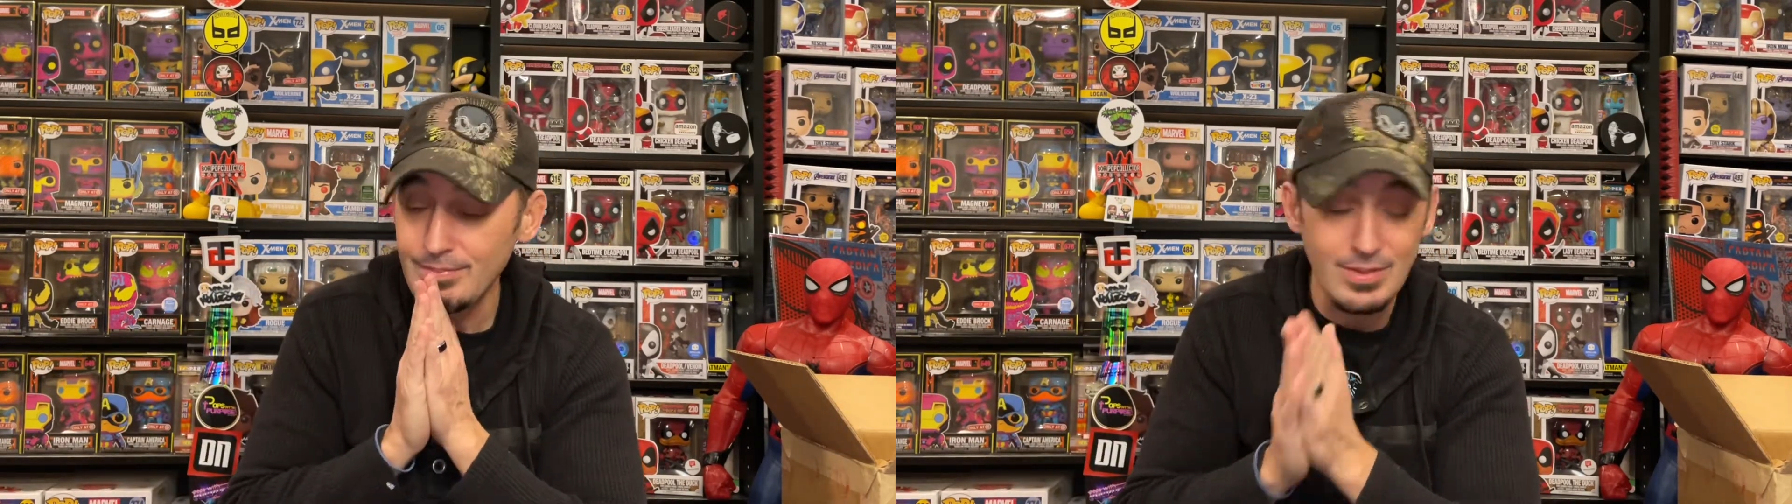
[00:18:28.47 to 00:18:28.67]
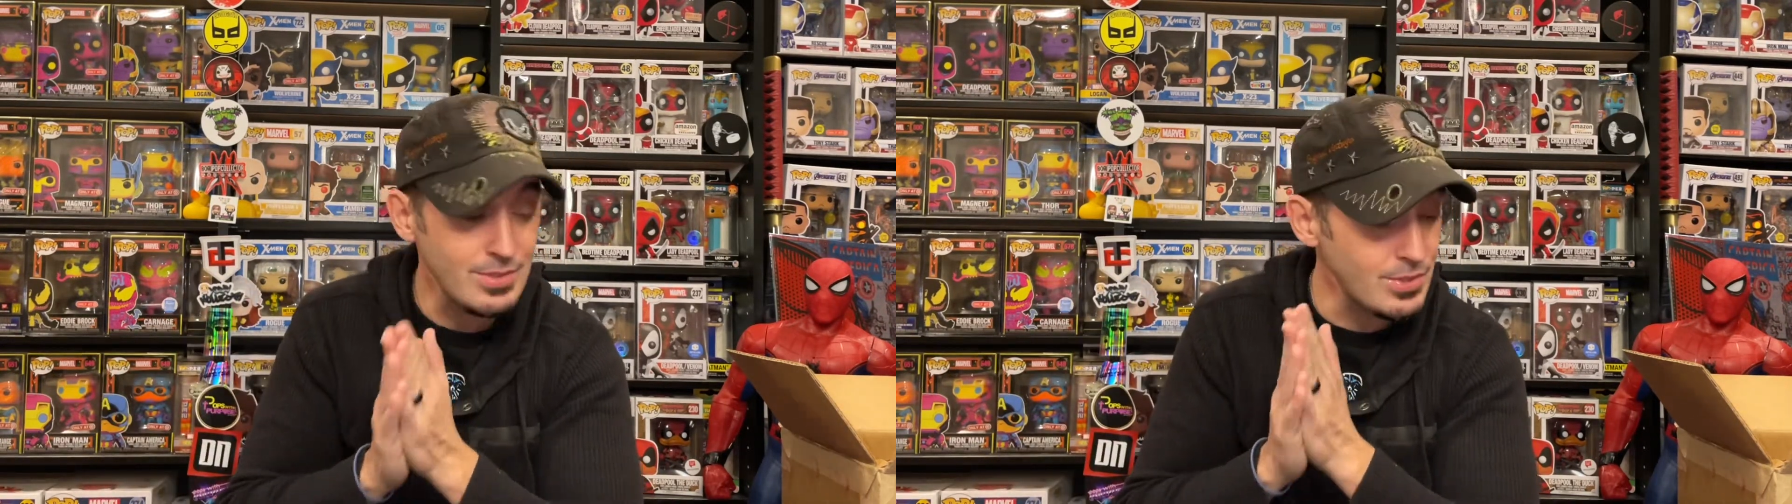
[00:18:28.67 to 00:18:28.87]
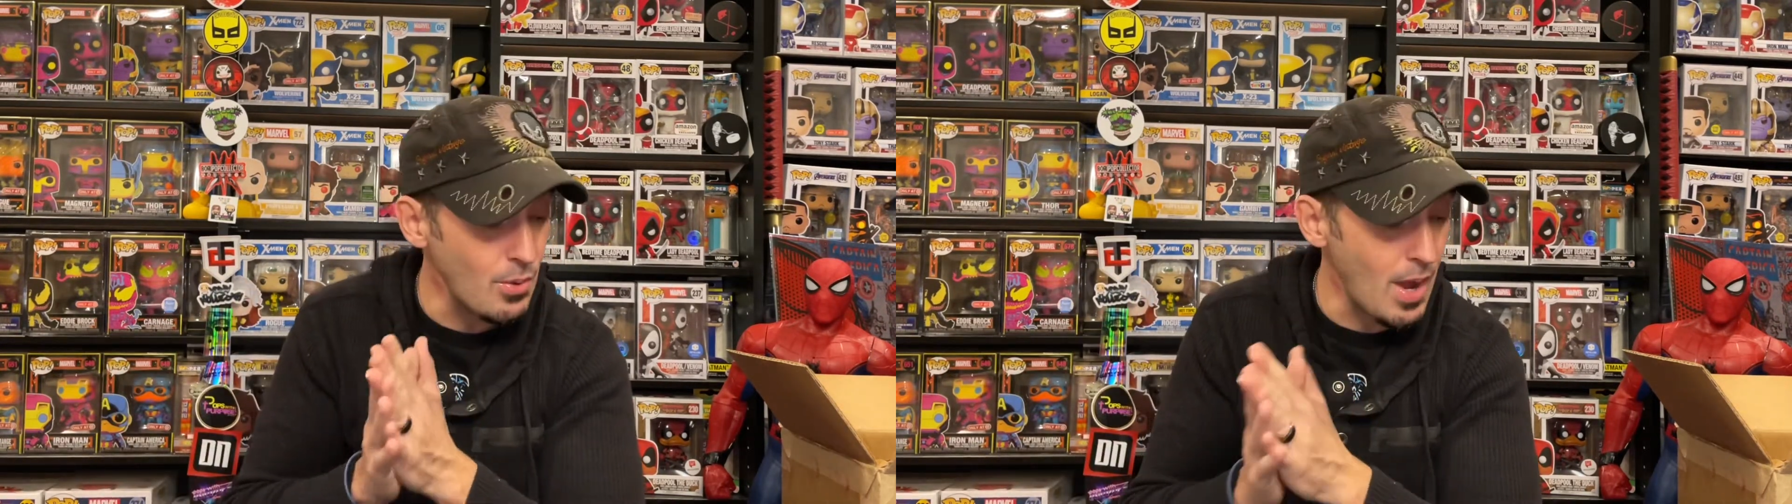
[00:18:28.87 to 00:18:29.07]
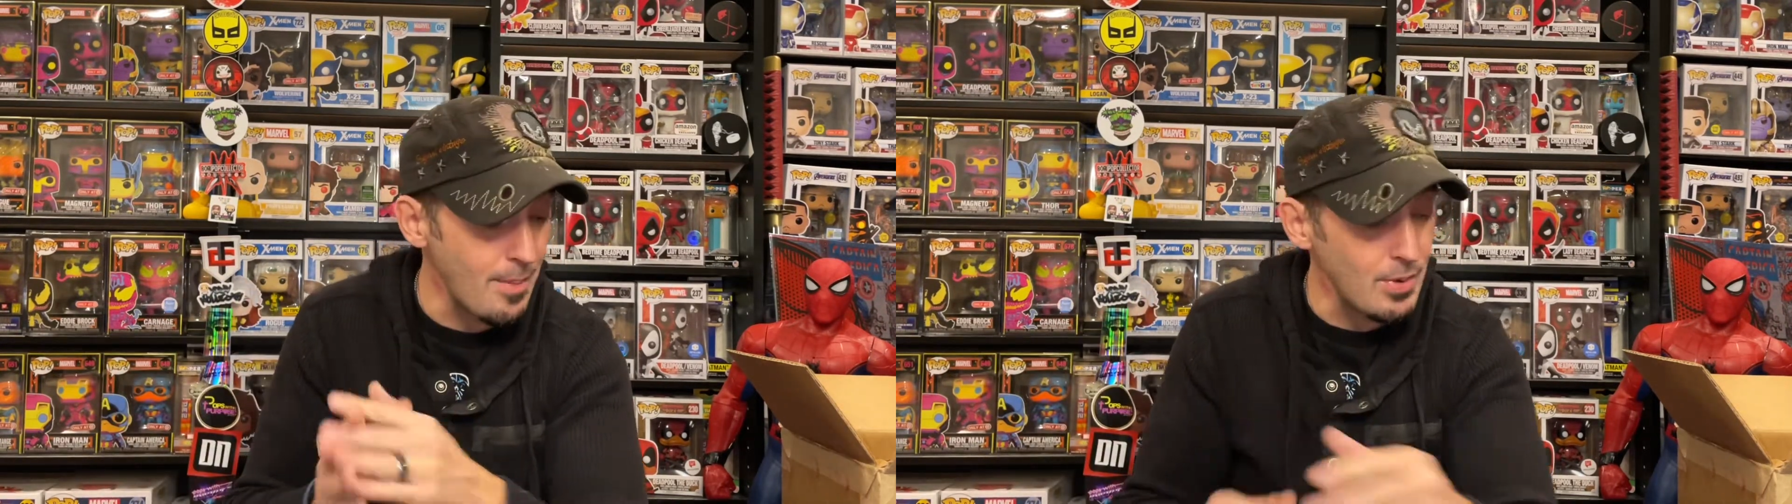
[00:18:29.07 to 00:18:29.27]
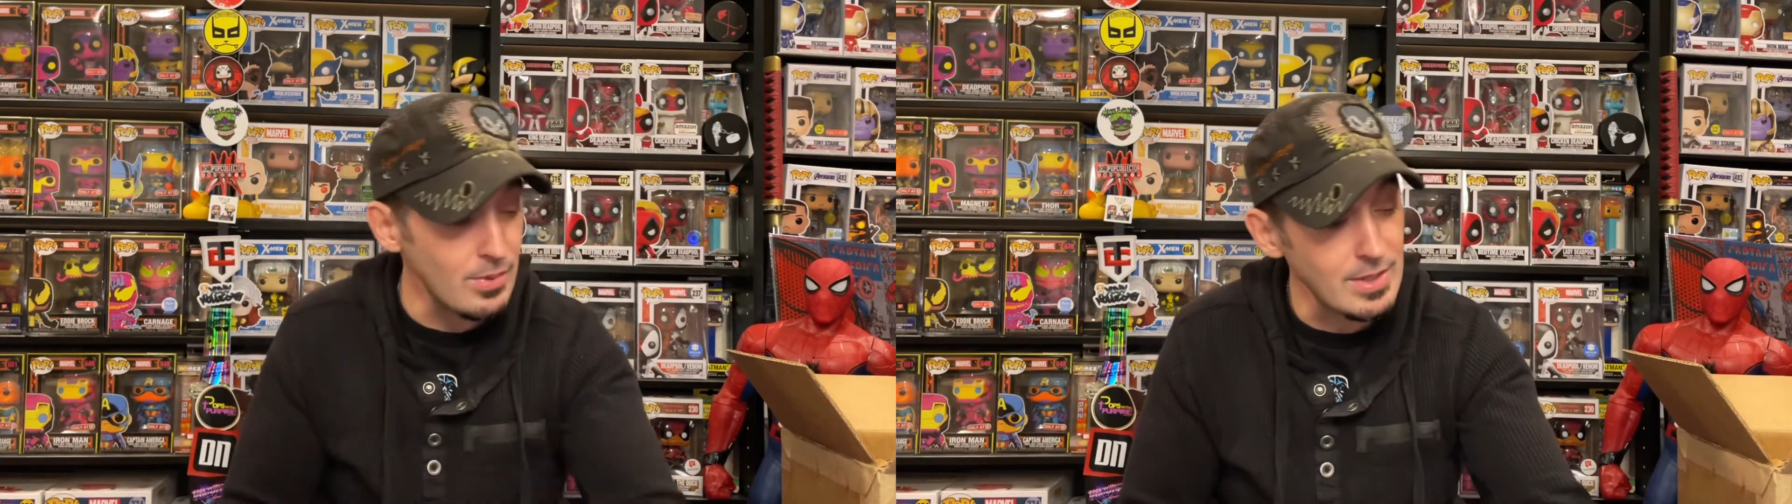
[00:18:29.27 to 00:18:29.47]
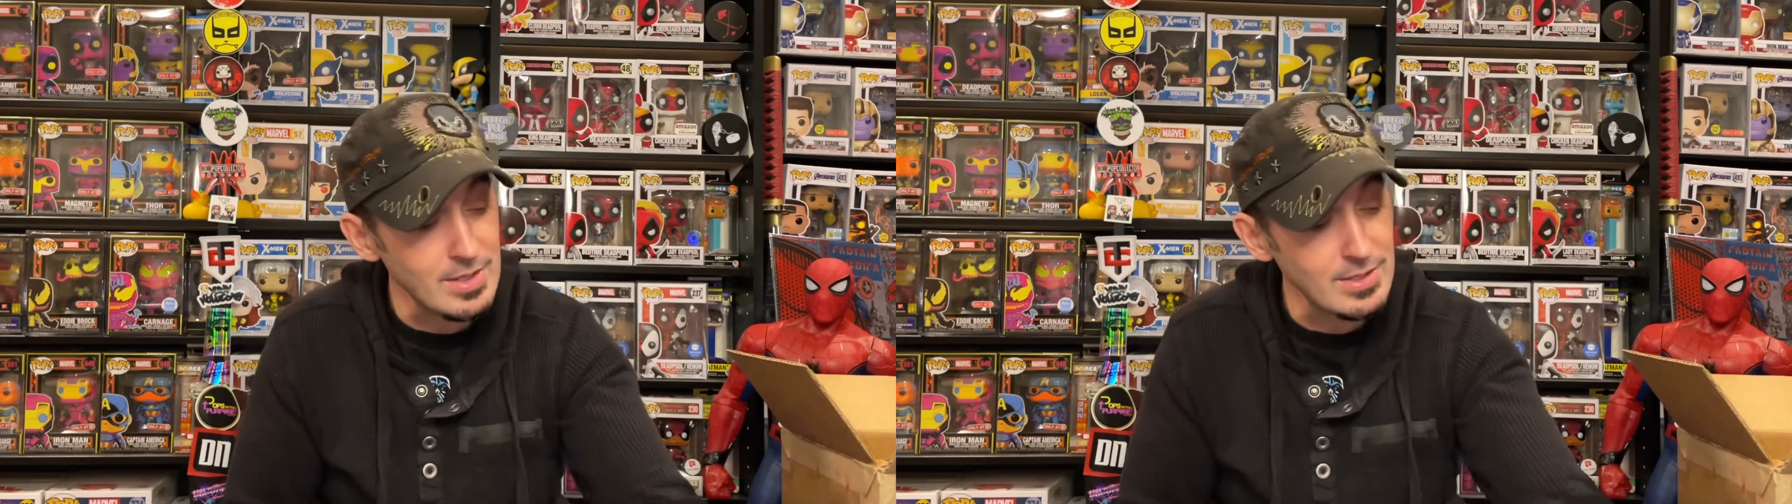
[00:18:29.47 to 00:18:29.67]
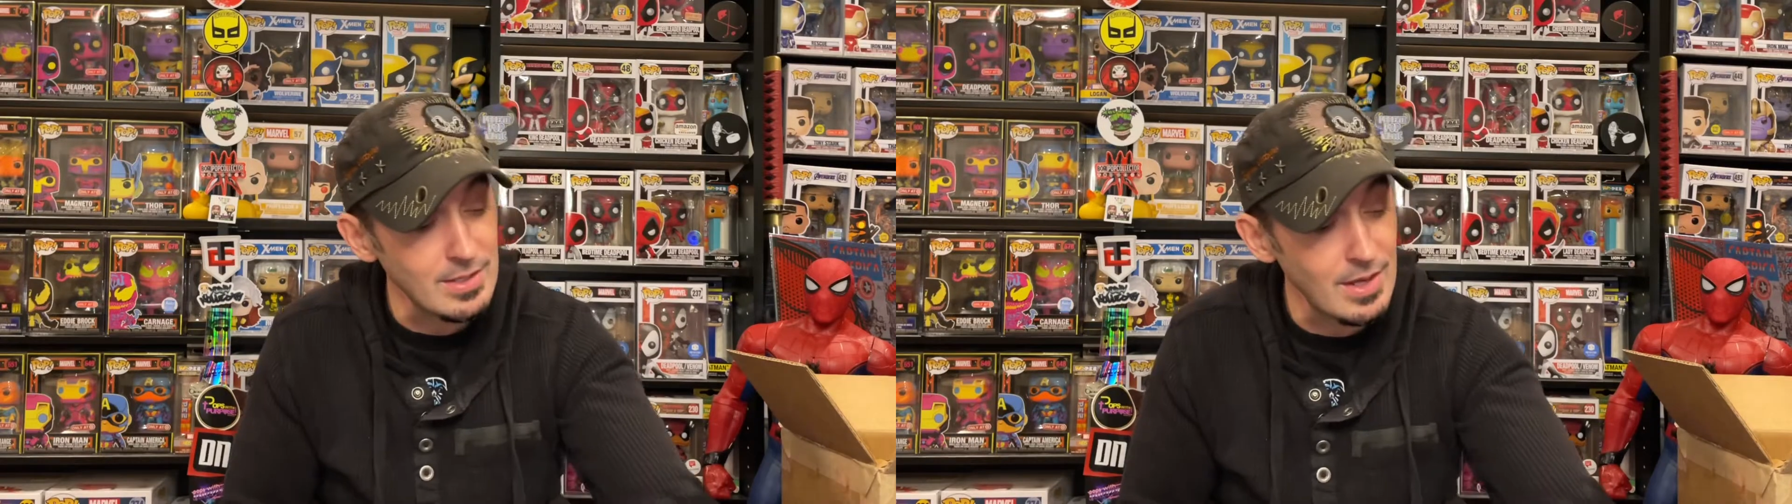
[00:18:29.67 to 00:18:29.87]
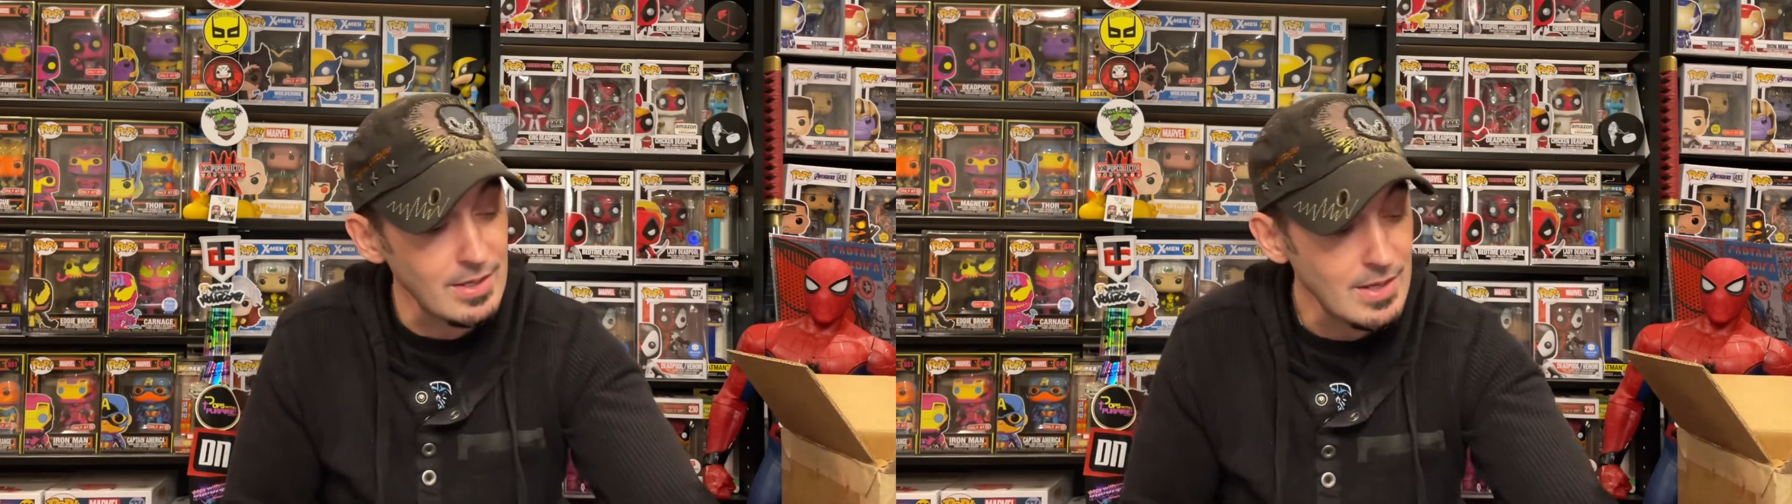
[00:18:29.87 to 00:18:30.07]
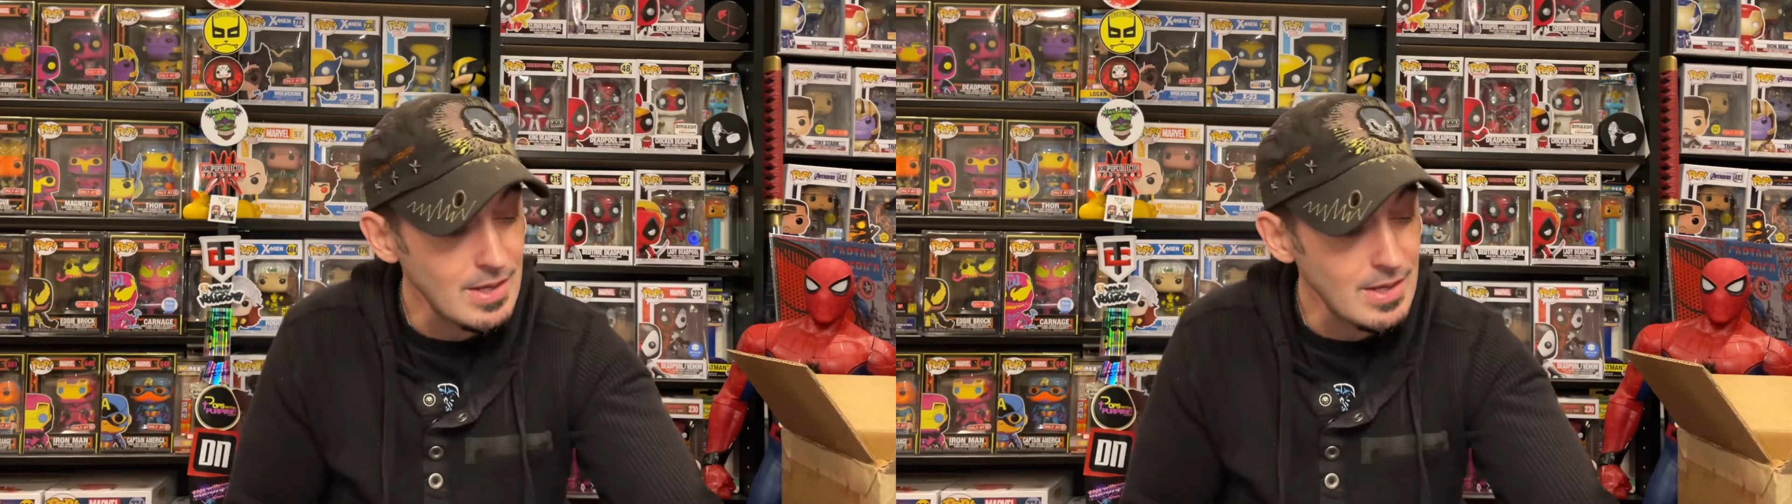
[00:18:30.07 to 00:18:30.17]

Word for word: So happy with these today.